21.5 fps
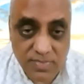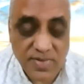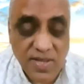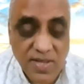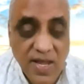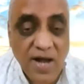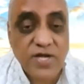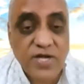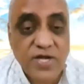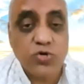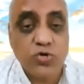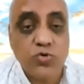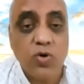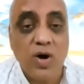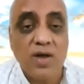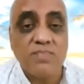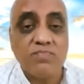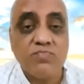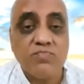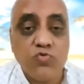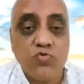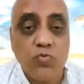that you
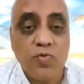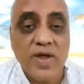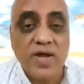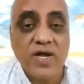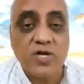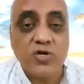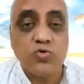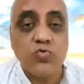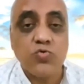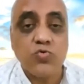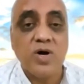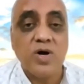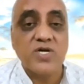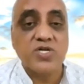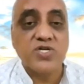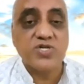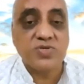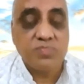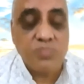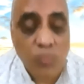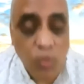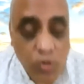are moving
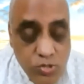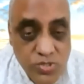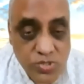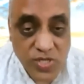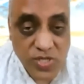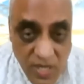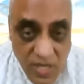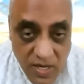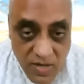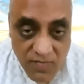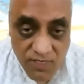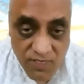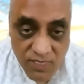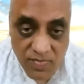towards mukti